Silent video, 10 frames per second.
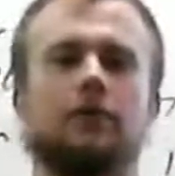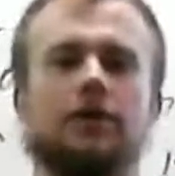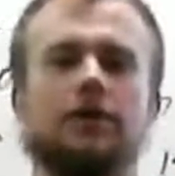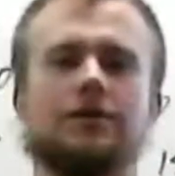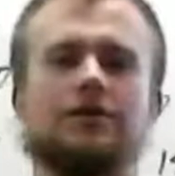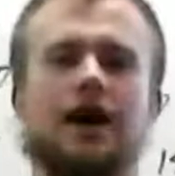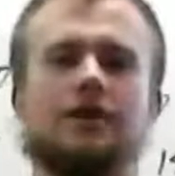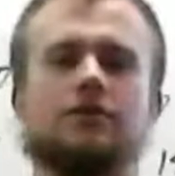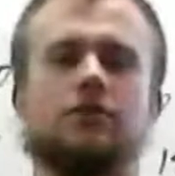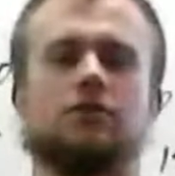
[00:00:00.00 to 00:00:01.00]
One of these
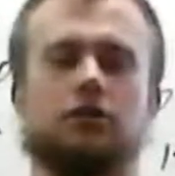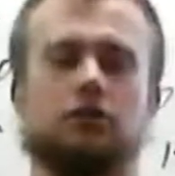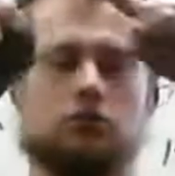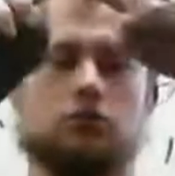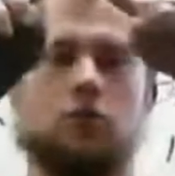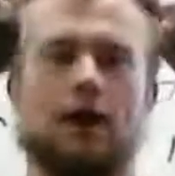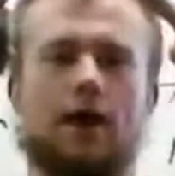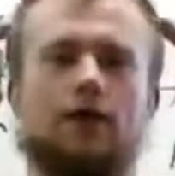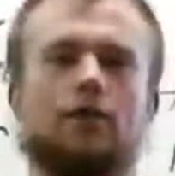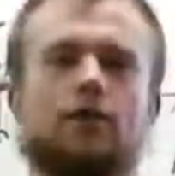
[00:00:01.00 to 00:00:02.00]
sides, there's a little
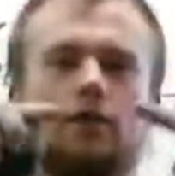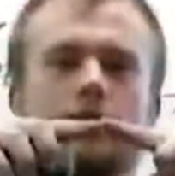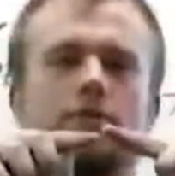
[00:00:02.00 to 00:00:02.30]
square